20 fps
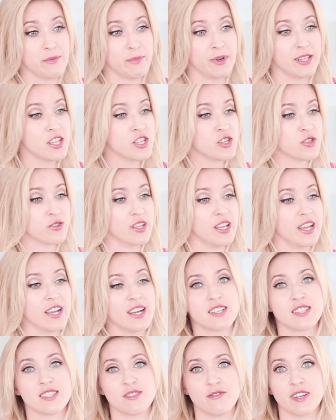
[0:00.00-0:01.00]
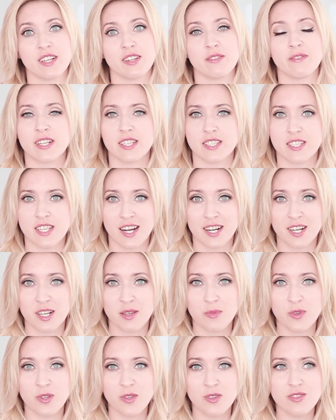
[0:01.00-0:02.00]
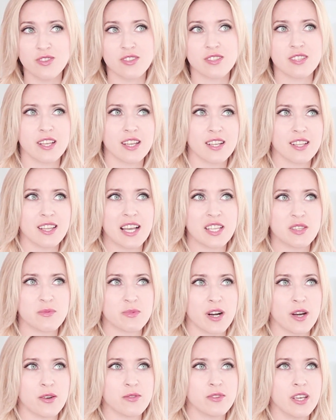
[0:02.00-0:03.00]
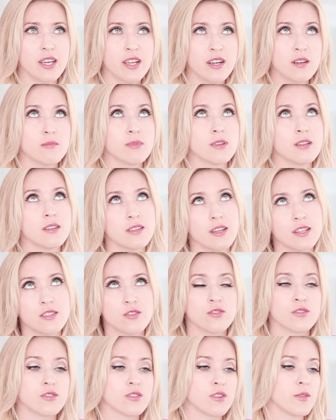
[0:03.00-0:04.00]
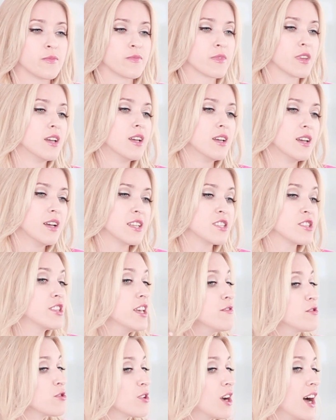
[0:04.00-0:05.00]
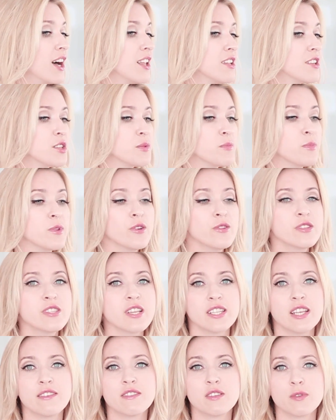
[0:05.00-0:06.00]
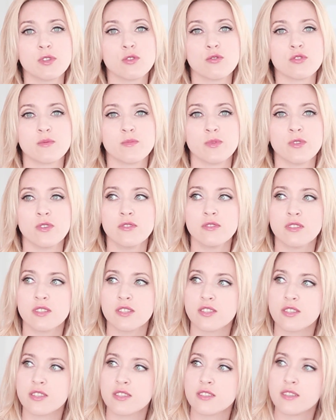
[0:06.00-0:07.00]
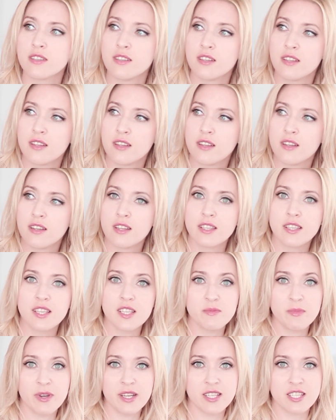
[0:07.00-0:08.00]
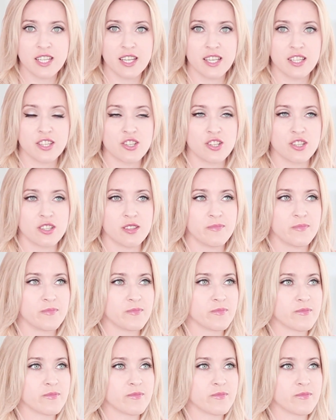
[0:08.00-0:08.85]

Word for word: My natural hair is very, very dark blonde. It's like a light brown hair, but I don't know. I just have to color it blonde, and everyone who's blonde, they just get my attention.